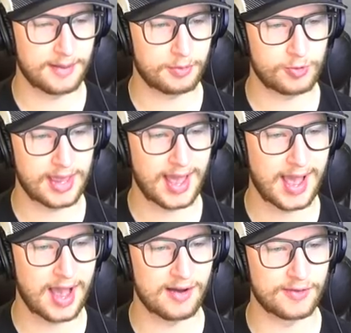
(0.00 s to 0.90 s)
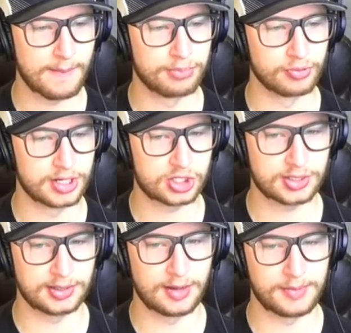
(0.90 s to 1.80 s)
up, we have British
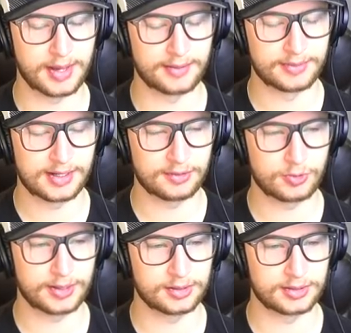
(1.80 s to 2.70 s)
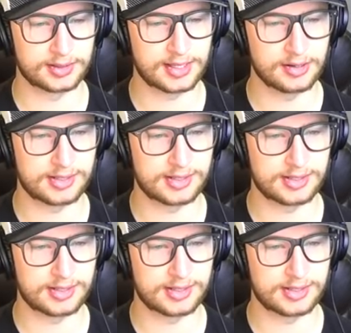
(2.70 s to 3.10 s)
Columbia. Have a quick look at their